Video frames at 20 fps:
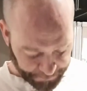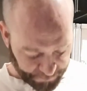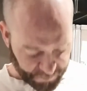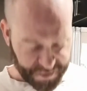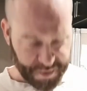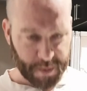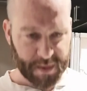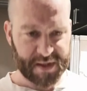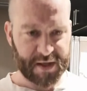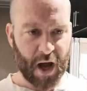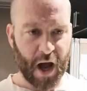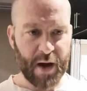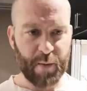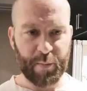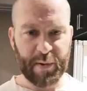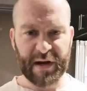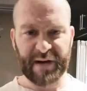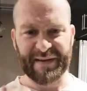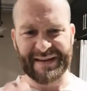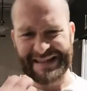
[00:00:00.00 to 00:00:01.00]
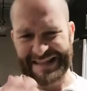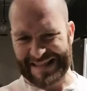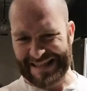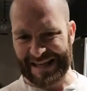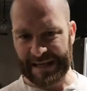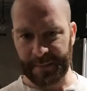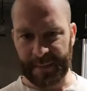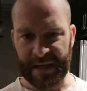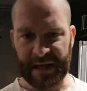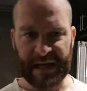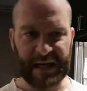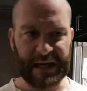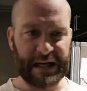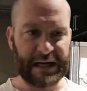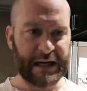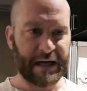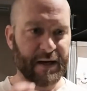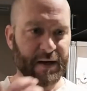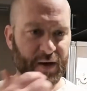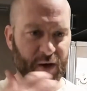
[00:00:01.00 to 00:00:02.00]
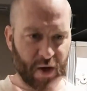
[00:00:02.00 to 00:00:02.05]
So it's got a bit of a cinnamony,